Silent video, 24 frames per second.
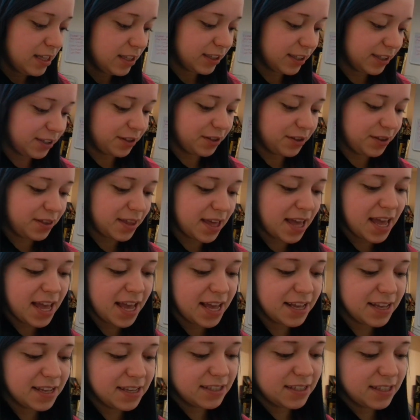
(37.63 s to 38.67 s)
little
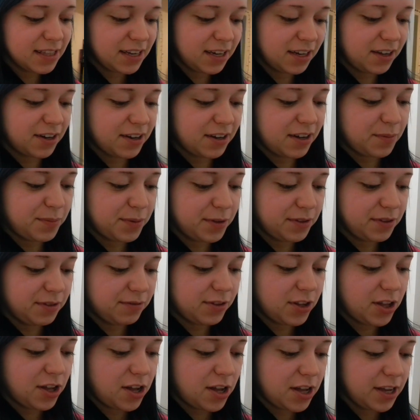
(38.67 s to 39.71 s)
things, and then I gotta upload the
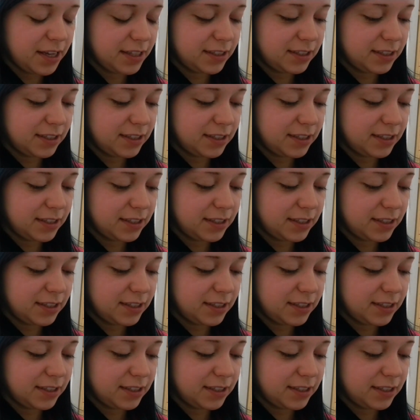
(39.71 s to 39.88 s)
vlog.